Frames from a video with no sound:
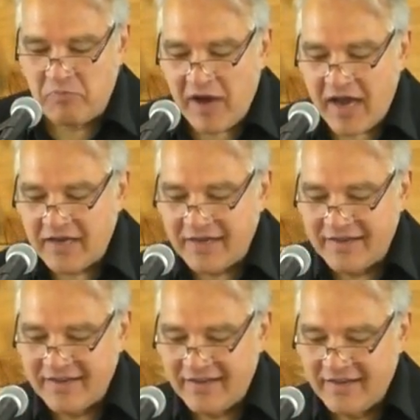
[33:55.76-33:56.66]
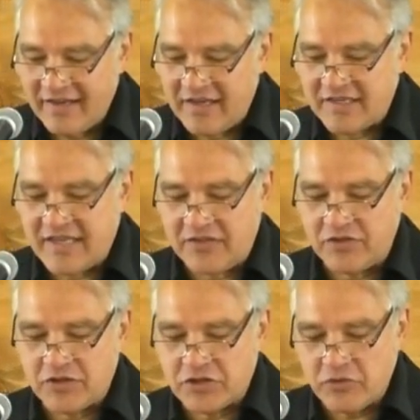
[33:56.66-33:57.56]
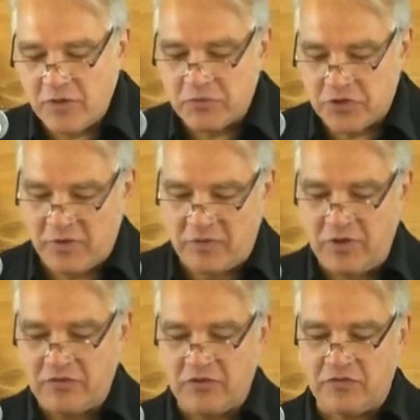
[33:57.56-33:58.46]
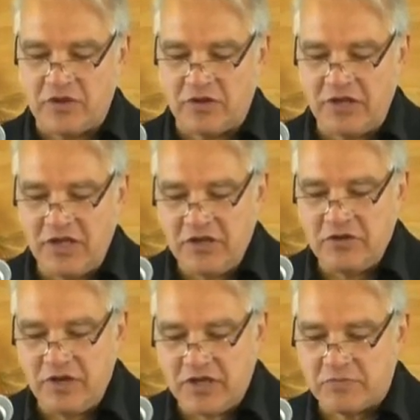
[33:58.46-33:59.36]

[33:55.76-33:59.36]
but it is that the scripture may be fulfilled He who